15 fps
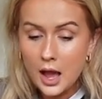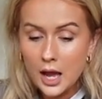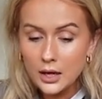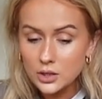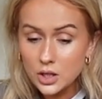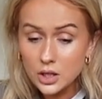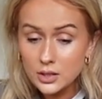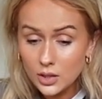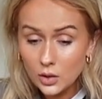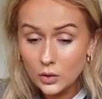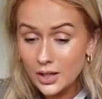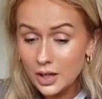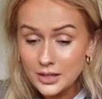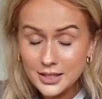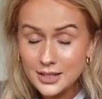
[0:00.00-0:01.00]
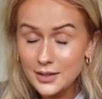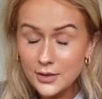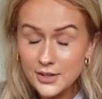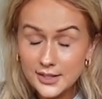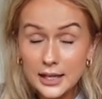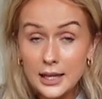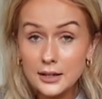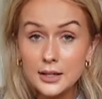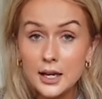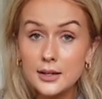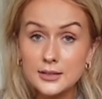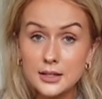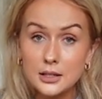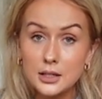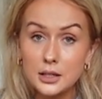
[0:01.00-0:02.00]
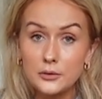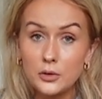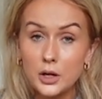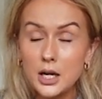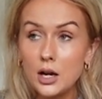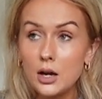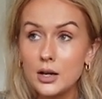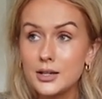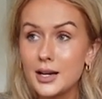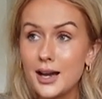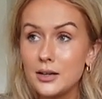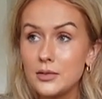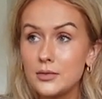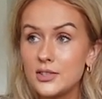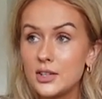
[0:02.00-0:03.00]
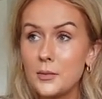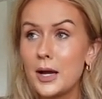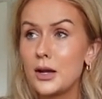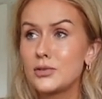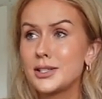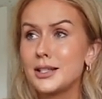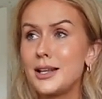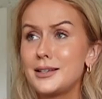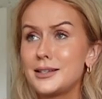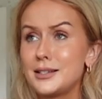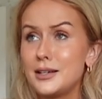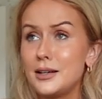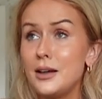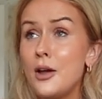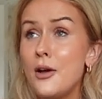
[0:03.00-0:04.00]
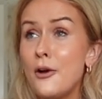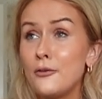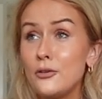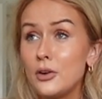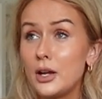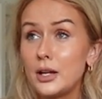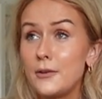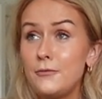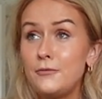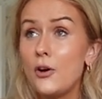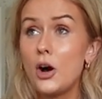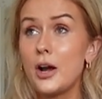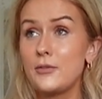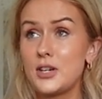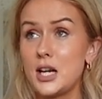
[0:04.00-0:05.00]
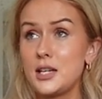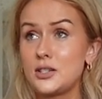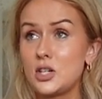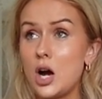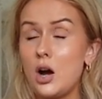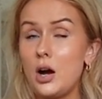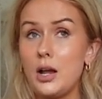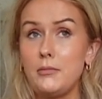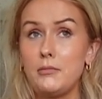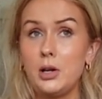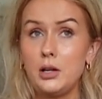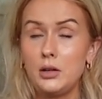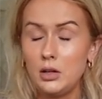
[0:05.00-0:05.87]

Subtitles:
And it turned out I didn't even select next day delivery. I'd somehow selected it for like in 5 days time.